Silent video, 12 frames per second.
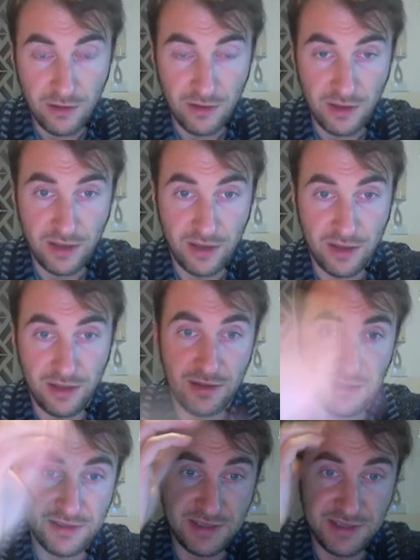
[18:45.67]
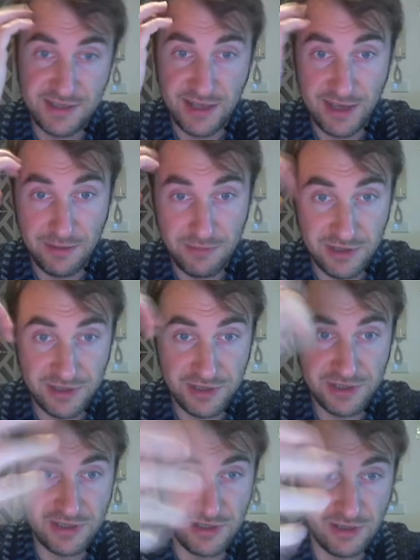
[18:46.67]
And let's
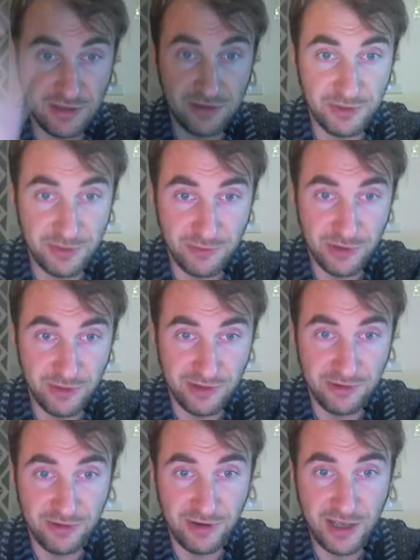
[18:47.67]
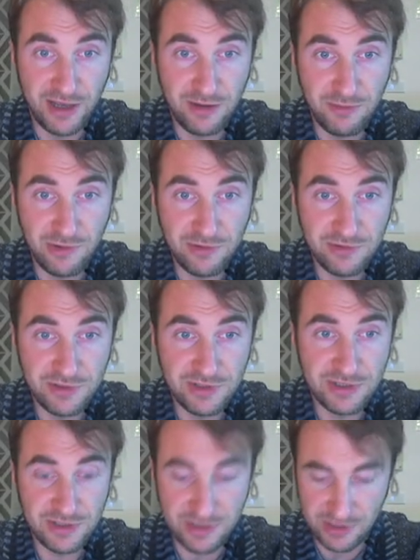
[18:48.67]
establish a little bit more about their
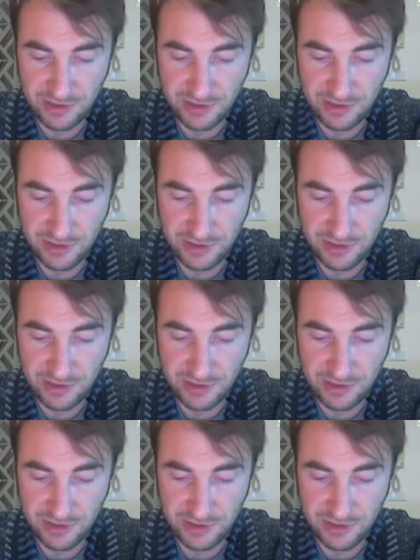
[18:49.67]
animals.